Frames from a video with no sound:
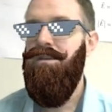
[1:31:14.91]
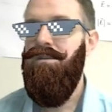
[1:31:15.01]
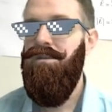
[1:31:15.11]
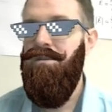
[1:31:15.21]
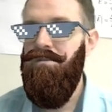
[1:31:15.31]

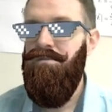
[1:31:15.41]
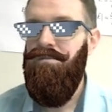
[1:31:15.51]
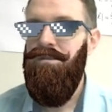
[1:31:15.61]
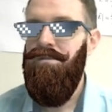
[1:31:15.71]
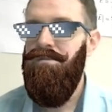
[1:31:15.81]

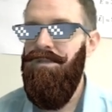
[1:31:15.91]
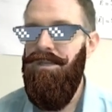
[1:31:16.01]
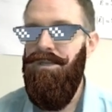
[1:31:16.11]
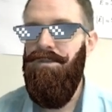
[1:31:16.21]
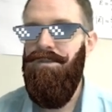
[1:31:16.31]

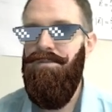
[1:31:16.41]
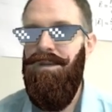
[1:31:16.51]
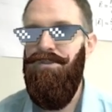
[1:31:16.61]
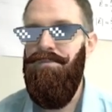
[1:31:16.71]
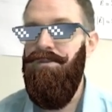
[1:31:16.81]
continuous spectrum.